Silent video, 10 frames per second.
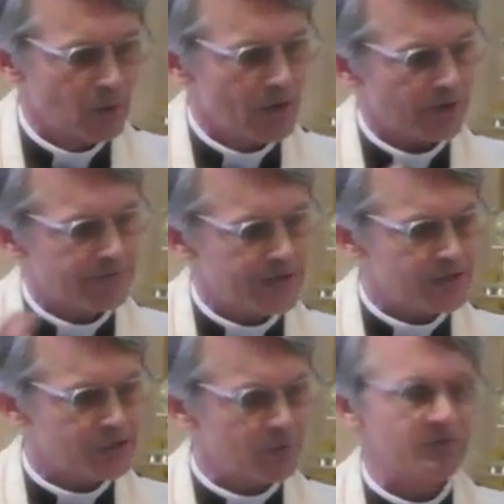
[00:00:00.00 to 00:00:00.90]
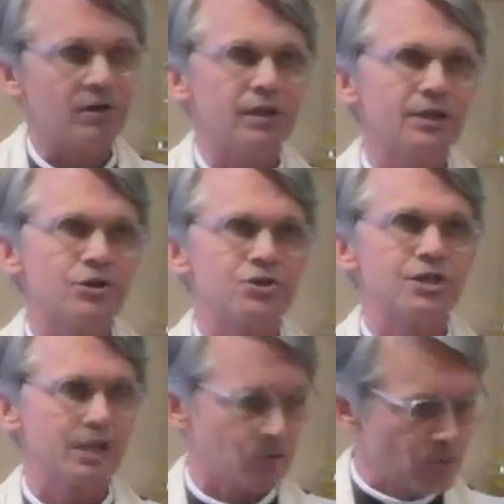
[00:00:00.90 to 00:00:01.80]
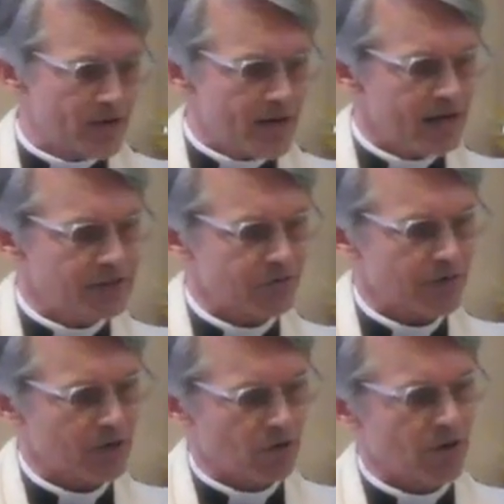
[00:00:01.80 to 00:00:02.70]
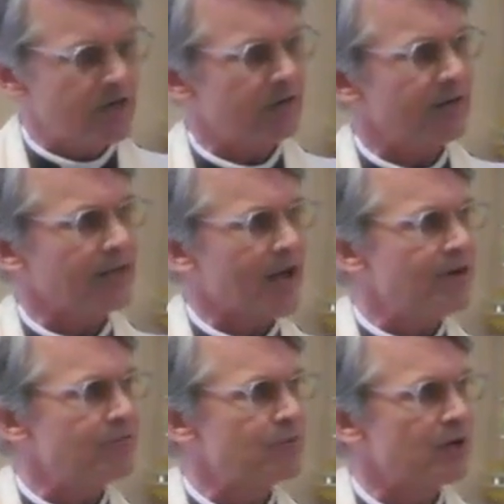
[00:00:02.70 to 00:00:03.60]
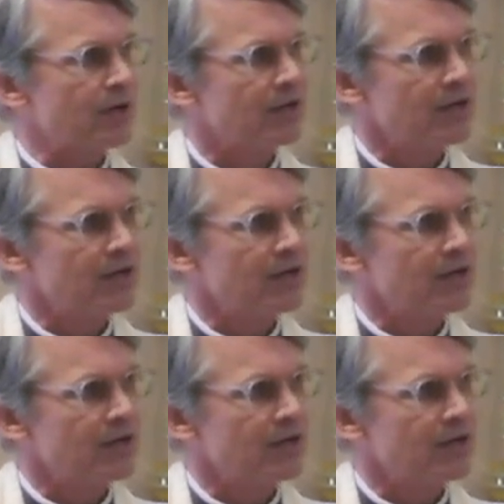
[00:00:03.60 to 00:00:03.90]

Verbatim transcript: we are finished with our liturgy and re-entering ordinary life where